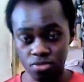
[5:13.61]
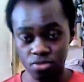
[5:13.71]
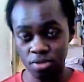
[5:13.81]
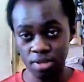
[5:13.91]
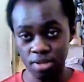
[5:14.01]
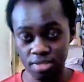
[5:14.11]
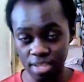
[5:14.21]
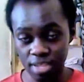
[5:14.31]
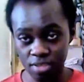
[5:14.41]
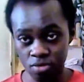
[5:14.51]
So they
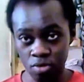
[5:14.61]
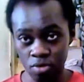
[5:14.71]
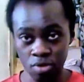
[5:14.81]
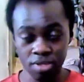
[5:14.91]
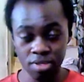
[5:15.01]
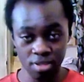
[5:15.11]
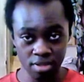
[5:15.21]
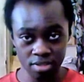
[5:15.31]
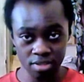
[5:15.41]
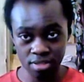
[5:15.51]
decided to, okay,
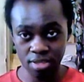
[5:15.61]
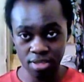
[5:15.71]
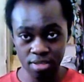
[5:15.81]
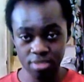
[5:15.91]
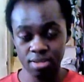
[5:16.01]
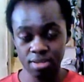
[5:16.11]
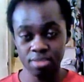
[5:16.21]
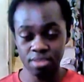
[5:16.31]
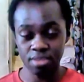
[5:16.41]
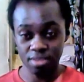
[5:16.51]
let's take his
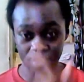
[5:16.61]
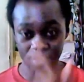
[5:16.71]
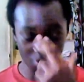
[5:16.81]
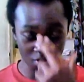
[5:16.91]
and start to get